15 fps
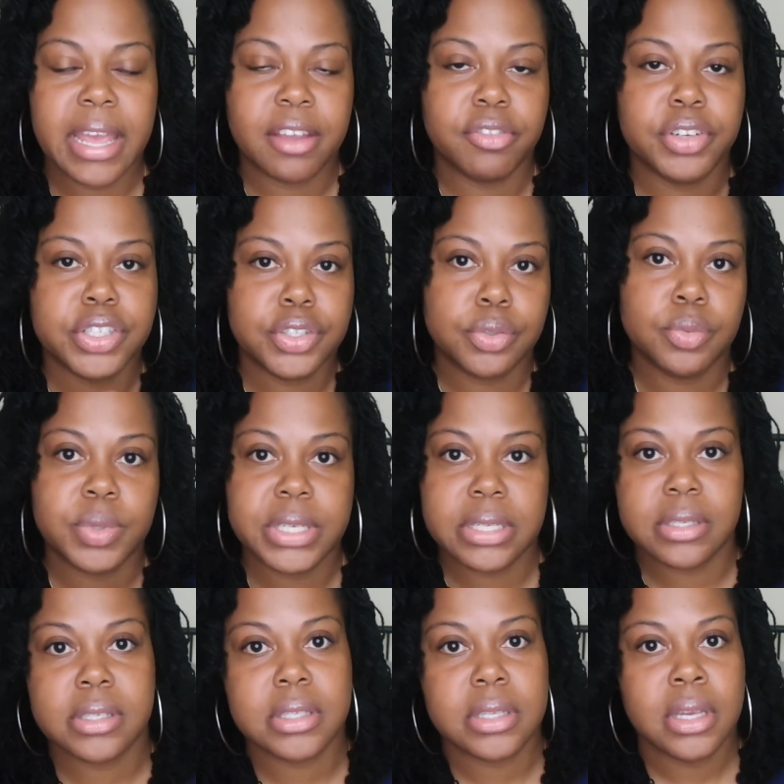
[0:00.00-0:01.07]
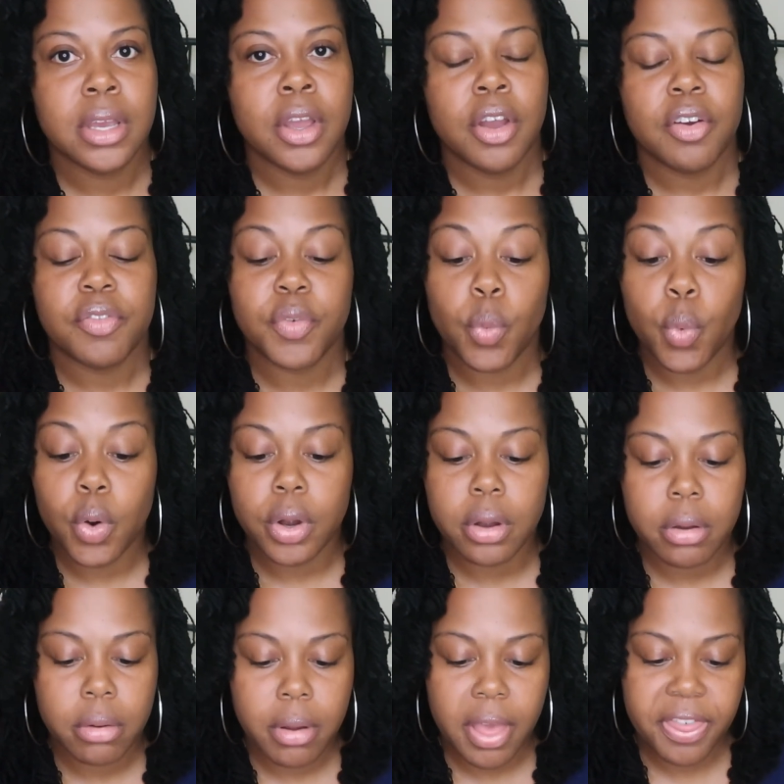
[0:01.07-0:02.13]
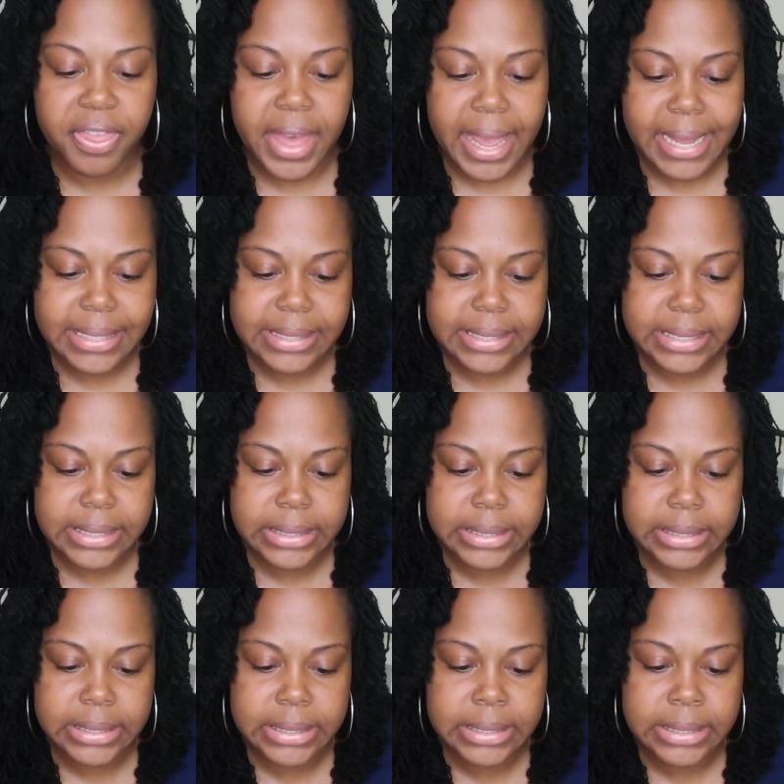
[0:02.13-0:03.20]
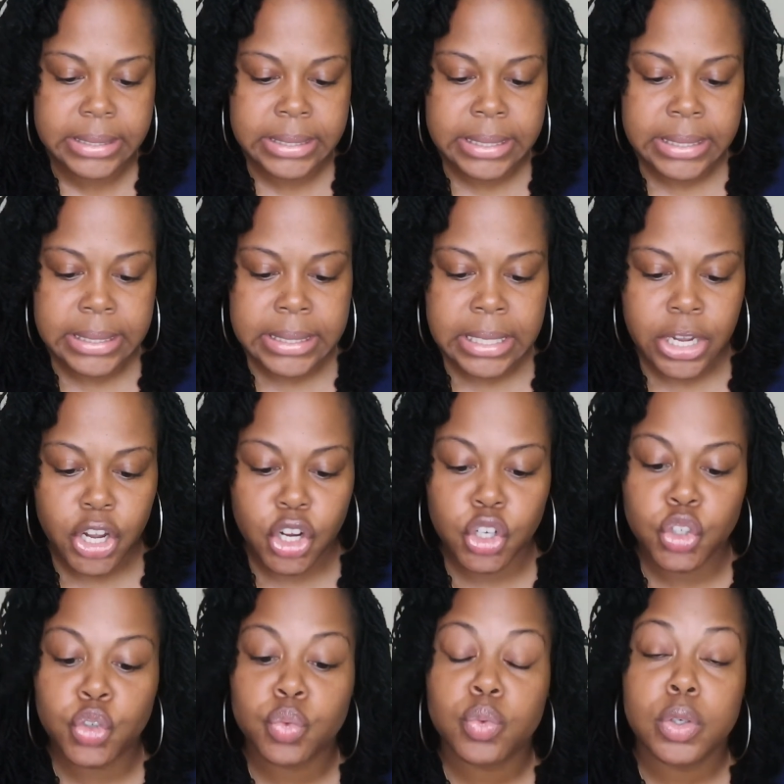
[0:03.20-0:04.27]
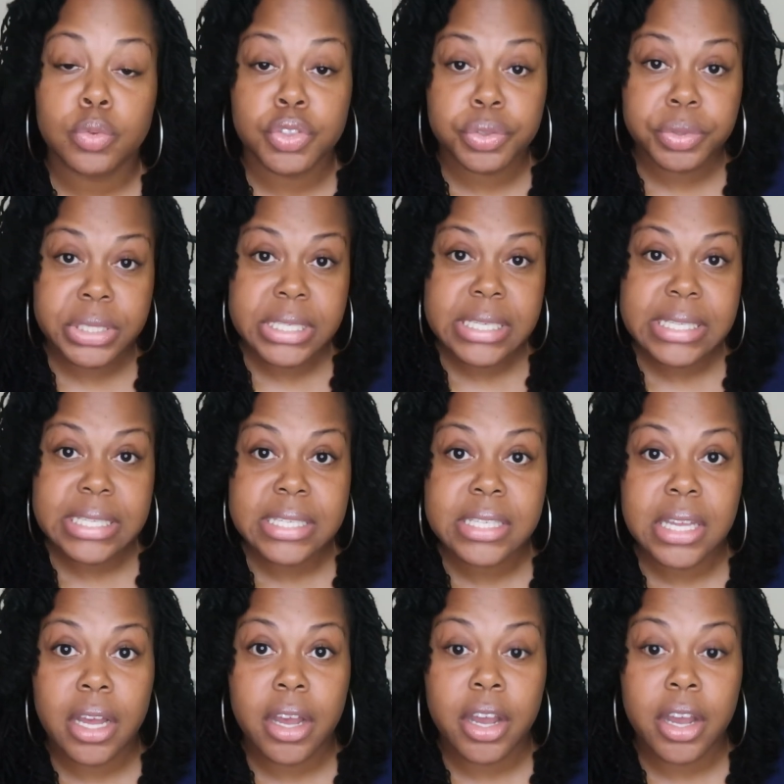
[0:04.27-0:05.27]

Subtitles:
every 2 weeks for that. Groceries is